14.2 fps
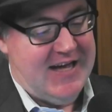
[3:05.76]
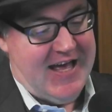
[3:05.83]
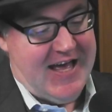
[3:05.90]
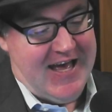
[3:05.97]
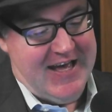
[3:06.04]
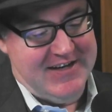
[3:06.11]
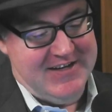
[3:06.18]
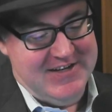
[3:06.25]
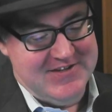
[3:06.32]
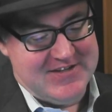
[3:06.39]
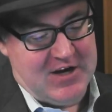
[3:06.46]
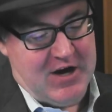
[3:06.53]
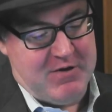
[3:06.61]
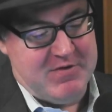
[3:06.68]
And he used
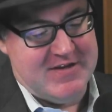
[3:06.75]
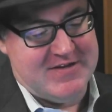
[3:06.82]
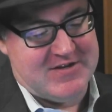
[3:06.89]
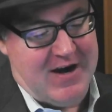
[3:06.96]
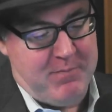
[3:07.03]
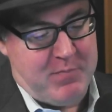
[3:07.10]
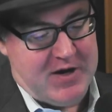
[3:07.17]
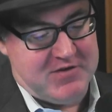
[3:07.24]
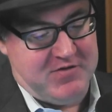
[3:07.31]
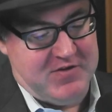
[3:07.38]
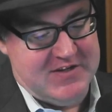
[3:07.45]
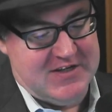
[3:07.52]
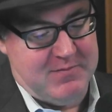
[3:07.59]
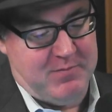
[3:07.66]
to go out with his grandpa's
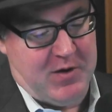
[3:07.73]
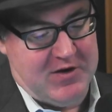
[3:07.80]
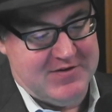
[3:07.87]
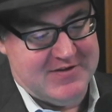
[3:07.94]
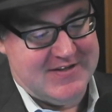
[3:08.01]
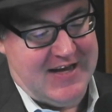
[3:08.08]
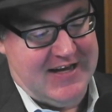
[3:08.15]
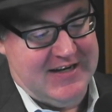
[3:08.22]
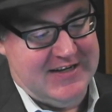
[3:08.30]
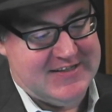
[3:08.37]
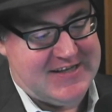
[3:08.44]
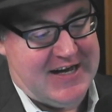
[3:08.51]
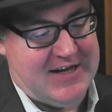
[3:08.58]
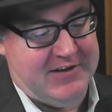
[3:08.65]
fishing boat and, and
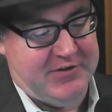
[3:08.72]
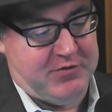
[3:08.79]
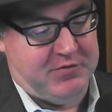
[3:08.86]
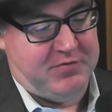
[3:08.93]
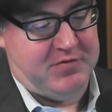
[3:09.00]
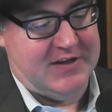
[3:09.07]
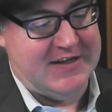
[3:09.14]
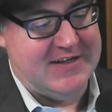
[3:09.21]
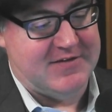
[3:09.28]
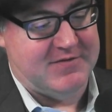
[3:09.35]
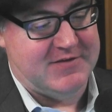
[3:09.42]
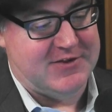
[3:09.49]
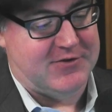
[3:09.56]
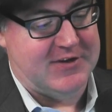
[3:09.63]
he'd sail a little fleet
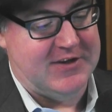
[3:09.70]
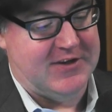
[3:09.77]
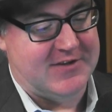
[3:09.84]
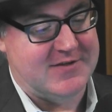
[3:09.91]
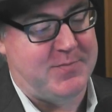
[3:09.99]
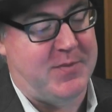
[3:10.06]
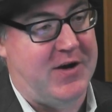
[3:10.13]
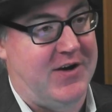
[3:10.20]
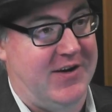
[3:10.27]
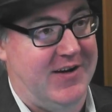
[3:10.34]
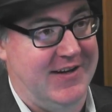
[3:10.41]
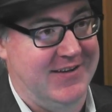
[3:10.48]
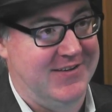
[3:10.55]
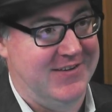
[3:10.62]
of toy yachts
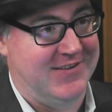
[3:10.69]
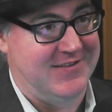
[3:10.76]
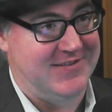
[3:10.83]
behind.